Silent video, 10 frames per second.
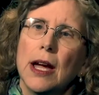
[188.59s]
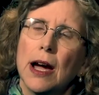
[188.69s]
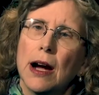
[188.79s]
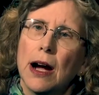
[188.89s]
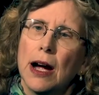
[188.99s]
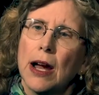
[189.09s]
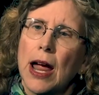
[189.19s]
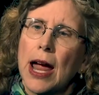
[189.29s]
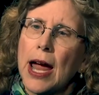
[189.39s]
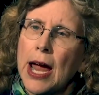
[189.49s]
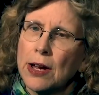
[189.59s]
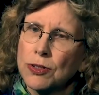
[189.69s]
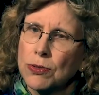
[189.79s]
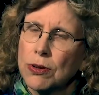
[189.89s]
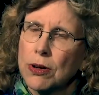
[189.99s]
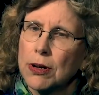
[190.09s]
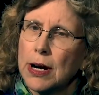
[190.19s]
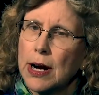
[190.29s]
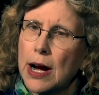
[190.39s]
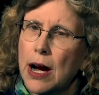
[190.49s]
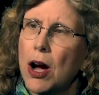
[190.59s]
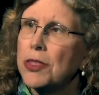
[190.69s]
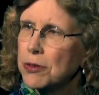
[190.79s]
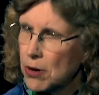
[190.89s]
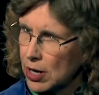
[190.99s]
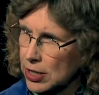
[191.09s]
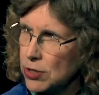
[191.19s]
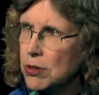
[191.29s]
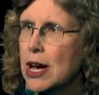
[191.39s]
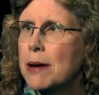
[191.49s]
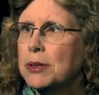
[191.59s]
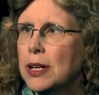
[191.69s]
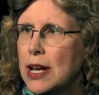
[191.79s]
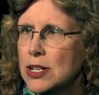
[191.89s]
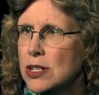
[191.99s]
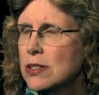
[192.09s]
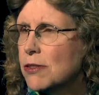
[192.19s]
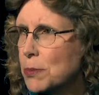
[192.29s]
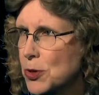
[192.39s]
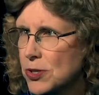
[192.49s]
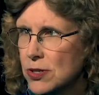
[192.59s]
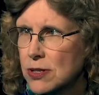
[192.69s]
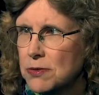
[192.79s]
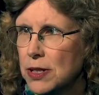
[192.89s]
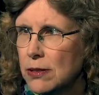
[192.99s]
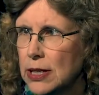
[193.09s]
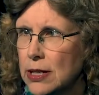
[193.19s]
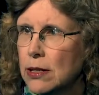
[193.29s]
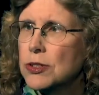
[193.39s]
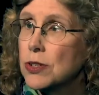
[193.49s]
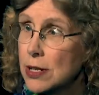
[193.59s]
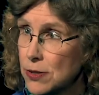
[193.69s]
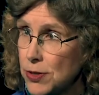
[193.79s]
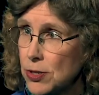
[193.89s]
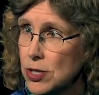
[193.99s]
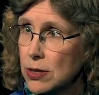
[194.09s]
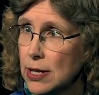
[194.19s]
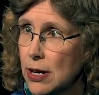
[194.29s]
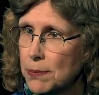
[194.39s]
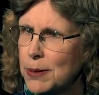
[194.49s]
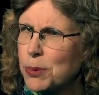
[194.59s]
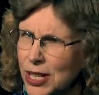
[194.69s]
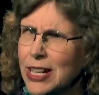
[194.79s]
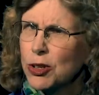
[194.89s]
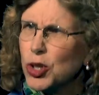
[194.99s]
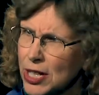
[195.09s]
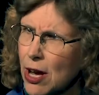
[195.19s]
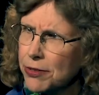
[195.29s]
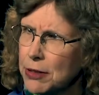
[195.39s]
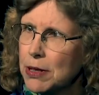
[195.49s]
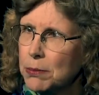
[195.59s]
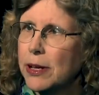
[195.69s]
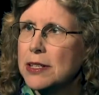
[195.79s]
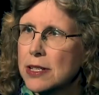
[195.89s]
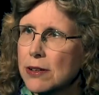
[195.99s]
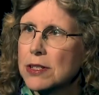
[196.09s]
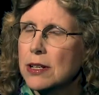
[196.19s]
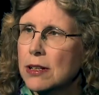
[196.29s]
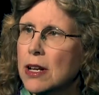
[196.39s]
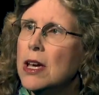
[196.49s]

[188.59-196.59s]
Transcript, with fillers: Uh, and or uh, other acute complications of a person severely ill, transfusion therapy, putting in good healthy red blood cells can